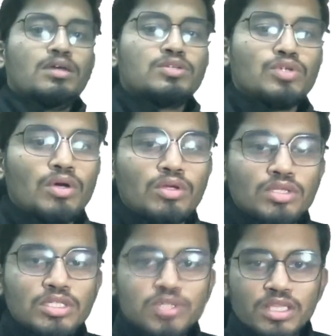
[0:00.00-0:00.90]
So
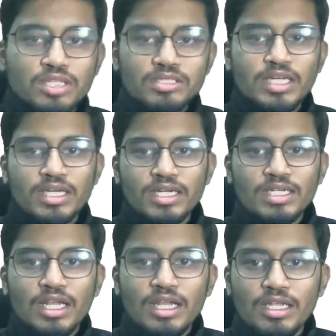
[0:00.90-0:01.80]
these all things I can
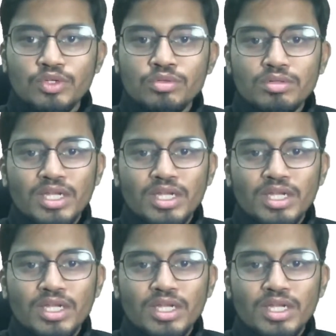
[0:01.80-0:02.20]
tell you.